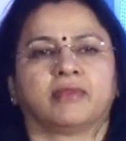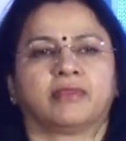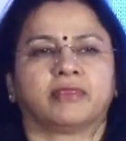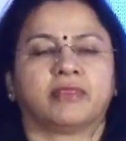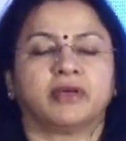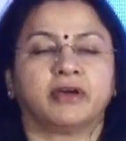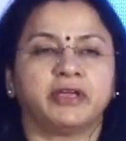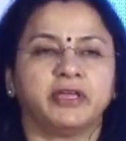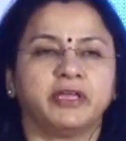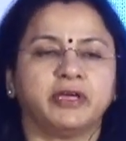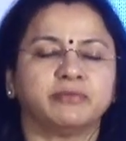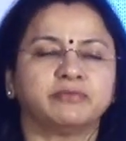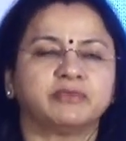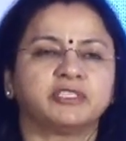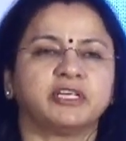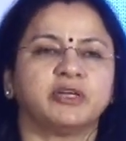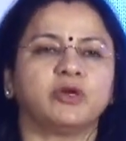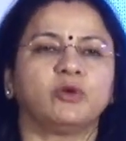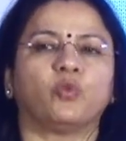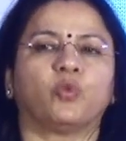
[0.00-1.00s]
the
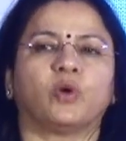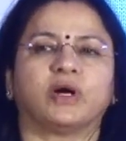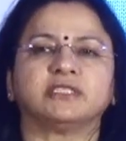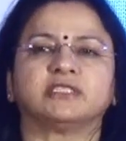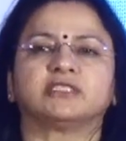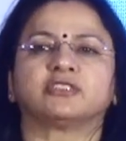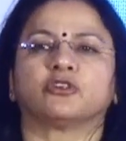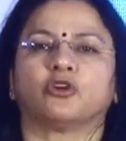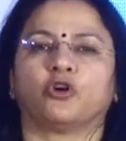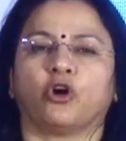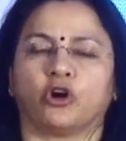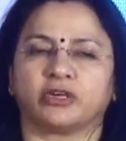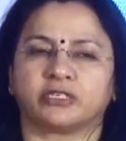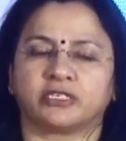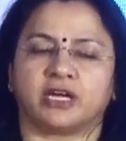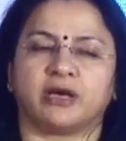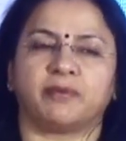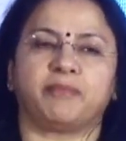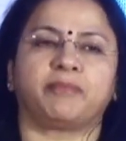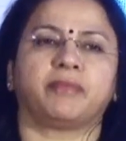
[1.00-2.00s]
EMT once got
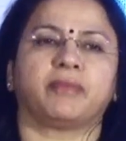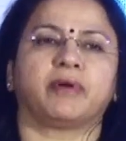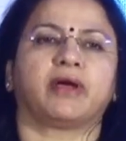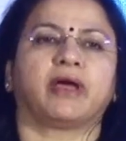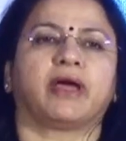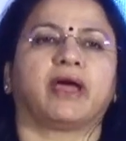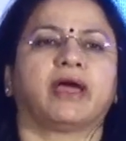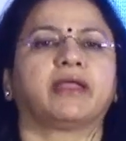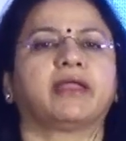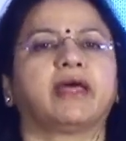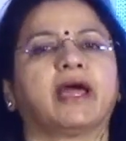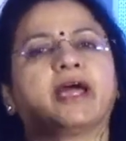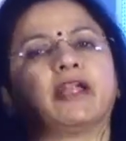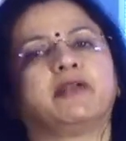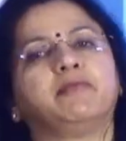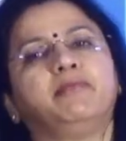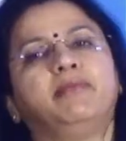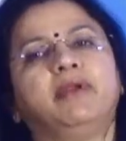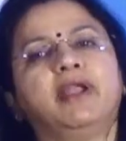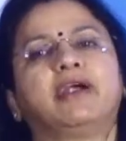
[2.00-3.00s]
up and
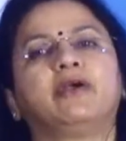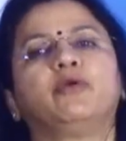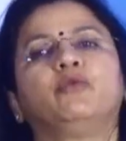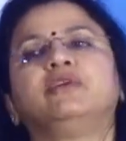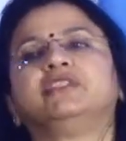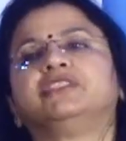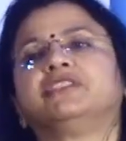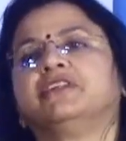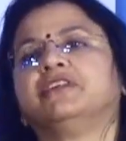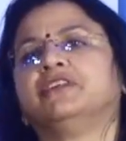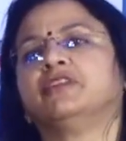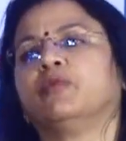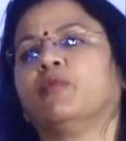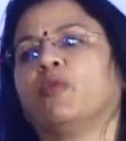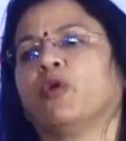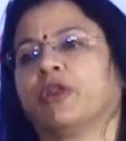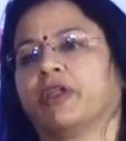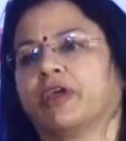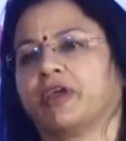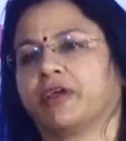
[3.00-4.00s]
had blurred vision in the
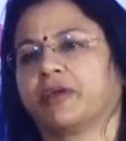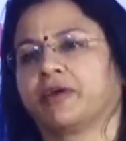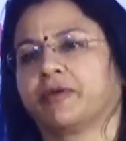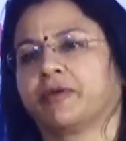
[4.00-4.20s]
morning